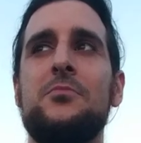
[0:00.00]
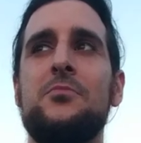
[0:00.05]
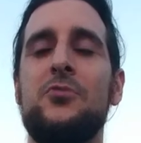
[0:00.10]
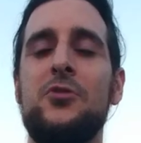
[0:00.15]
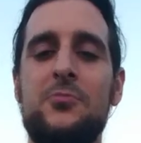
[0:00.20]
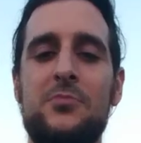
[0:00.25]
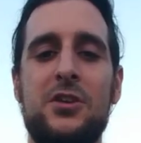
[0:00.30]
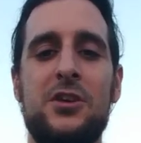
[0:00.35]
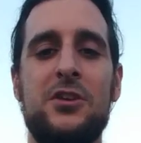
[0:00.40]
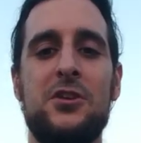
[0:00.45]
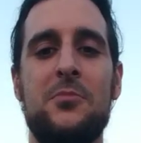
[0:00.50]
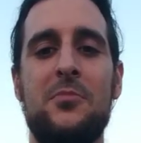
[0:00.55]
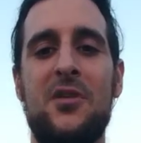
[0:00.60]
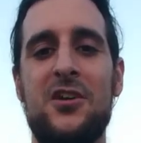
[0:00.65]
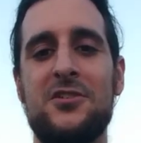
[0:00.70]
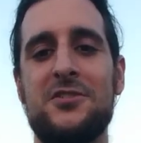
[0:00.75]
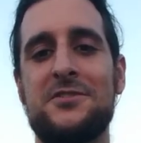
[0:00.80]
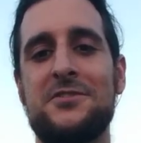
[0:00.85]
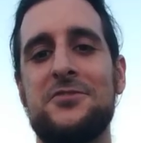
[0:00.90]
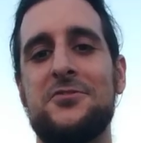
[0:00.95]
put me in a
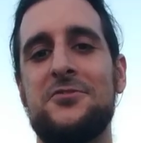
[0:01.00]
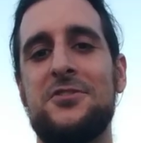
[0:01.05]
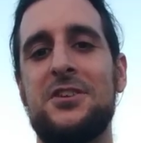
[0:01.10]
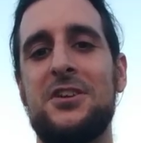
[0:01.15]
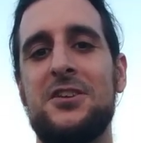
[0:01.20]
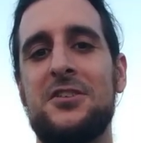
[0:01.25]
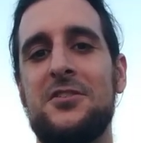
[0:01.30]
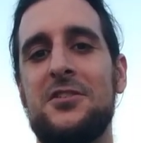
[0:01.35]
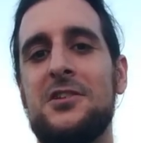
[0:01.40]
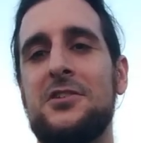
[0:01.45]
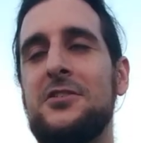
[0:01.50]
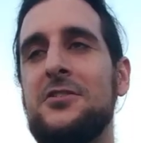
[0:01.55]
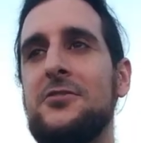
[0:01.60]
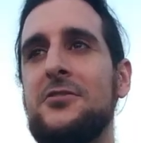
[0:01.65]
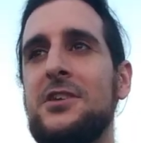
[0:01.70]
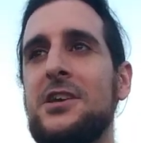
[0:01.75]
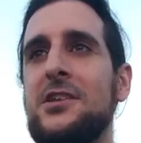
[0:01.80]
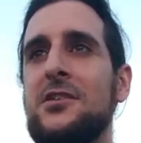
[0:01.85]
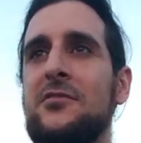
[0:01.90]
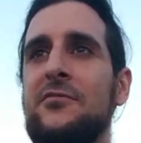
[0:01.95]
box. You
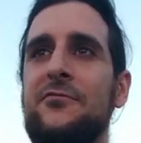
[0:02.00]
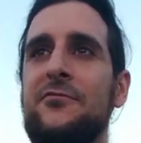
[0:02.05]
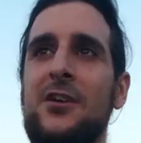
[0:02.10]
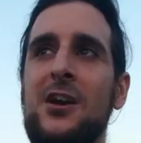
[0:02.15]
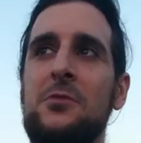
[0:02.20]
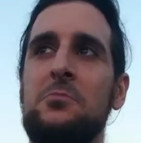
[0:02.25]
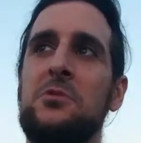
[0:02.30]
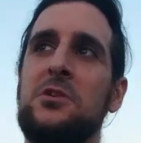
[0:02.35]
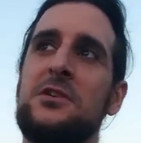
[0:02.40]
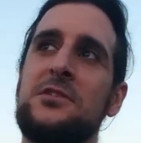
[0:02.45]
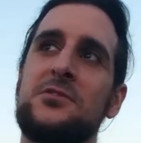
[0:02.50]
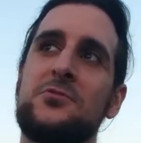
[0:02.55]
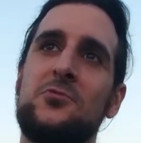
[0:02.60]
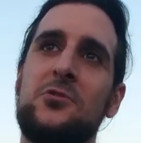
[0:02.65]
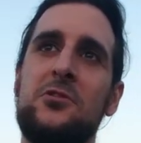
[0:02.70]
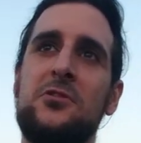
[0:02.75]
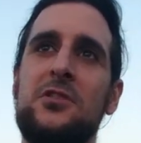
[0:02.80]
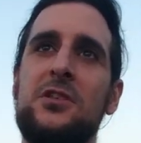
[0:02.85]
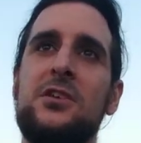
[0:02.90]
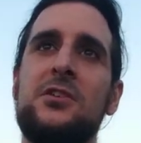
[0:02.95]
can't define me as
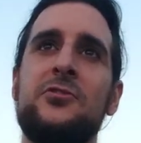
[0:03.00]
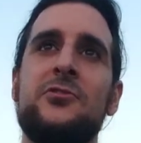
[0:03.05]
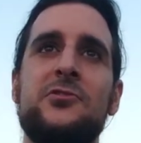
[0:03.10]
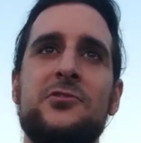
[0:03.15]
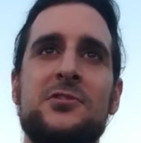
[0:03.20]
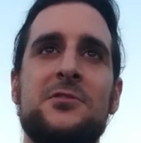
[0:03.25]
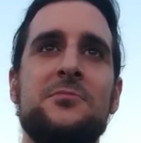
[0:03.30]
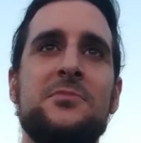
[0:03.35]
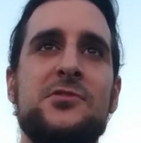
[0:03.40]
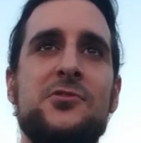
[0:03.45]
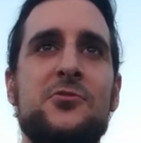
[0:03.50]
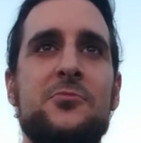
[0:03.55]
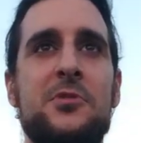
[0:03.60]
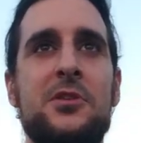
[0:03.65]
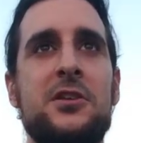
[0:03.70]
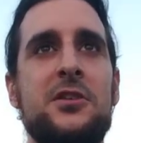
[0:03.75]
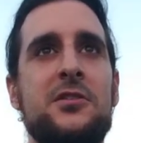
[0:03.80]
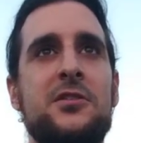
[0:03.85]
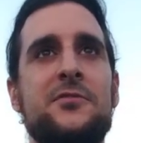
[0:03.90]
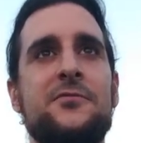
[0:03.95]
one thing because I'm so
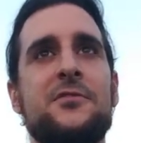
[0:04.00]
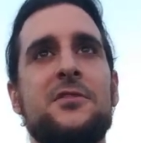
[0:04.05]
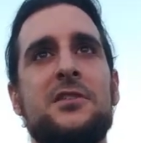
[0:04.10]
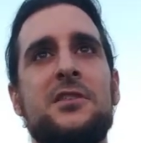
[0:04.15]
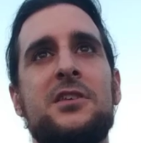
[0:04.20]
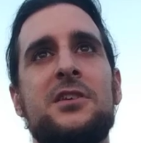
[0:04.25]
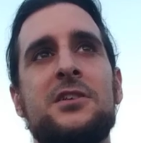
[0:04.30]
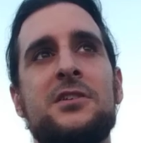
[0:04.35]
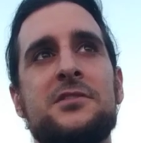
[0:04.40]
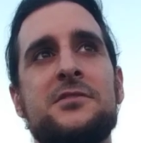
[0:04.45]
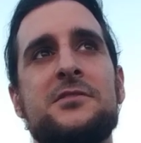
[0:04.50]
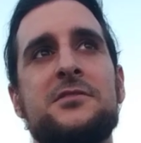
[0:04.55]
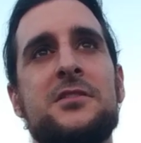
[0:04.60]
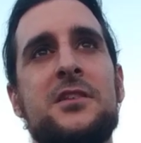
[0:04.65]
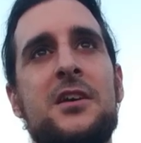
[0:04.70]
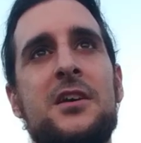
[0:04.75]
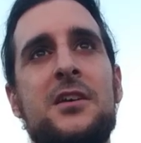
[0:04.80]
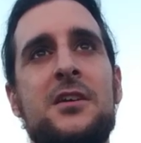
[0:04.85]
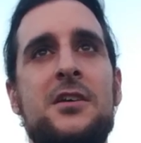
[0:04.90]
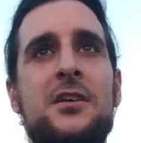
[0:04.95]
many different things.
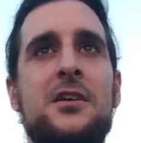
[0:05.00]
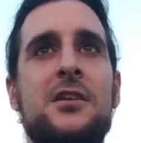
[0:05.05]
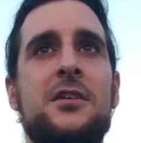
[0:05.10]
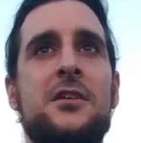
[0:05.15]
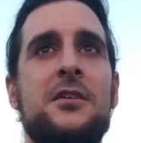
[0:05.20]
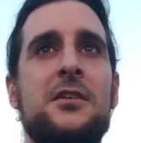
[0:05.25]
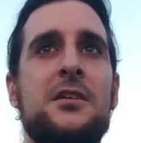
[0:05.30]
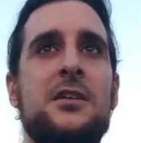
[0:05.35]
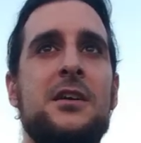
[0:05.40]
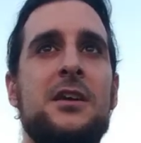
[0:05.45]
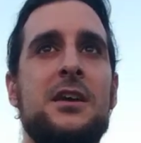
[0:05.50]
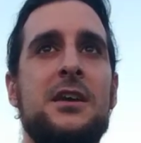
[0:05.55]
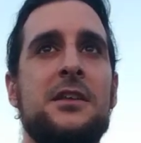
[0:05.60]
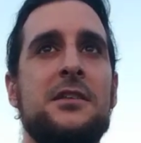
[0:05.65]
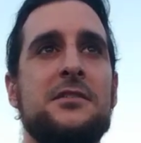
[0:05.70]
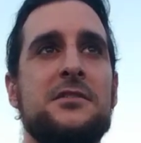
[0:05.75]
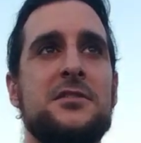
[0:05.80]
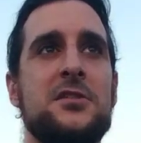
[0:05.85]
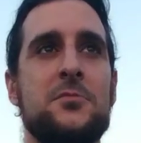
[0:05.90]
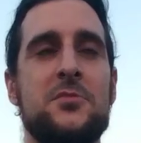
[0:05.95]

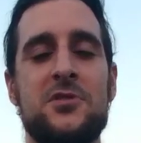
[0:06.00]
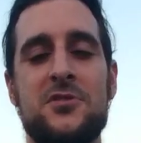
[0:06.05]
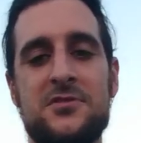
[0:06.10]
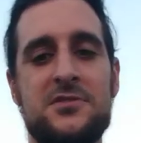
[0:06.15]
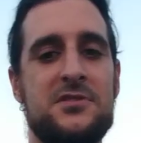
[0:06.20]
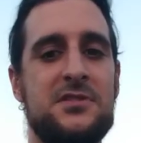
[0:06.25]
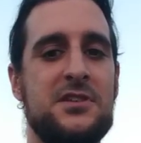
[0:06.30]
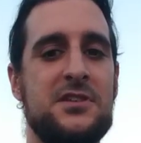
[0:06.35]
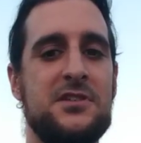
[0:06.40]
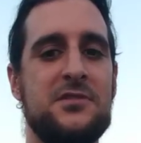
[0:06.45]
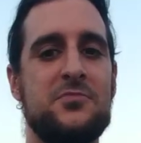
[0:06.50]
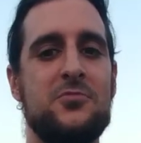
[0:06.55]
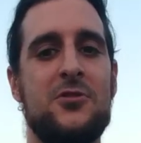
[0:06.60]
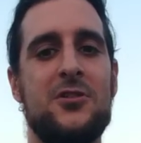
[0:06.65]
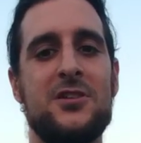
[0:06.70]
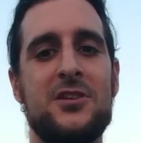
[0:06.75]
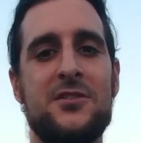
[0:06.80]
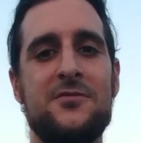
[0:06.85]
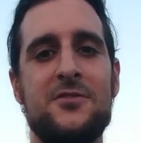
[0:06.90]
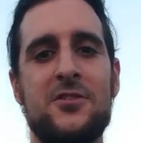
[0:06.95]
And some of those things
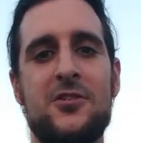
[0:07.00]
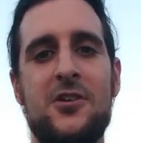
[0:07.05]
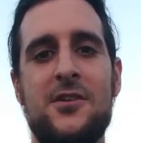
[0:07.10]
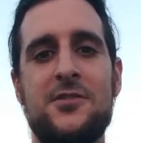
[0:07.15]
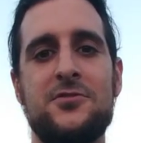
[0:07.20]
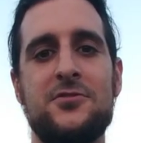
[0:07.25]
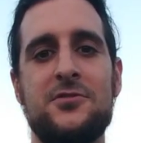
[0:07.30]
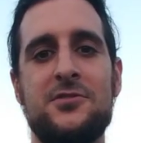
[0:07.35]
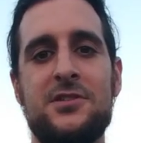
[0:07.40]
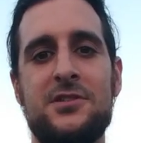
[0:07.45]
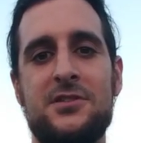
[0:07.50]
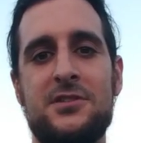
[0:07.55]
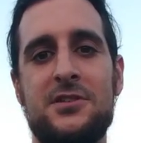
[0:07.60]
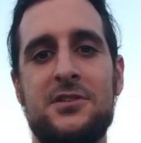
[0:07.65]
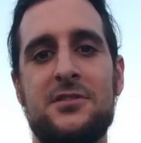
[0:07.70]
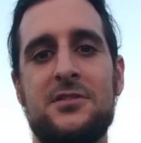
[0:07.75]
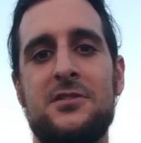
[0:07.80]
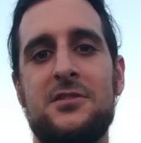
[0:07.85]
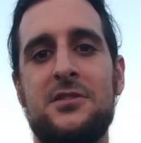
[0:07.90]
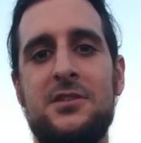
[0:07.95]
probably even contradict
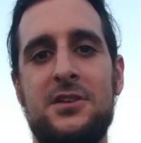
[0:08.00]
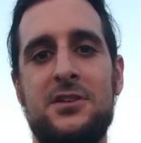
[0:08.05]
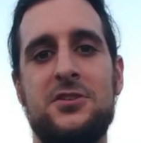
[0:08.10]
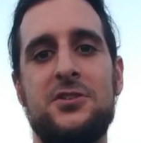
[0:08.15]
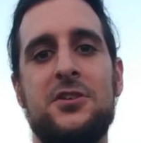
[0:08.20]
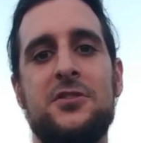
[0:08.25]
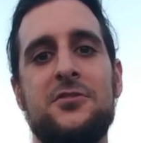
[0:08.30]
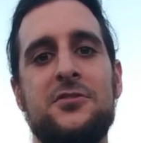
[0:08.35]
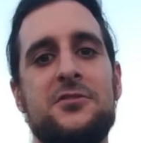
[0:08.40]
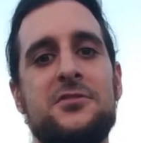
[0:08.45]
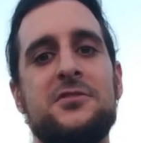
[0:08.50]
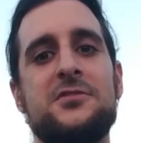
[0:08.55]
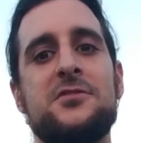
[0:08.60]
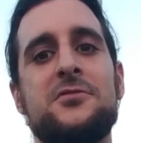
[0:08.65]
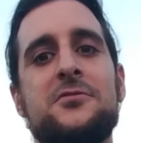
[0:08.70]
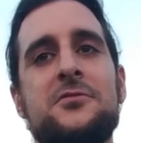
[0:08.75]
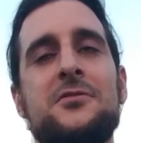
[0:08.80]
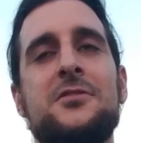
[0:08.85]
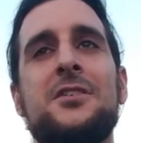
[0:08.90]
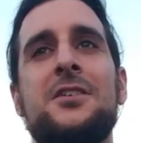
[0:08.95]
each other,
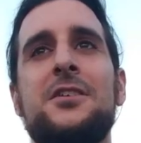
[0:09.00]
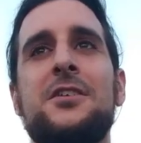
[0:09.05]
so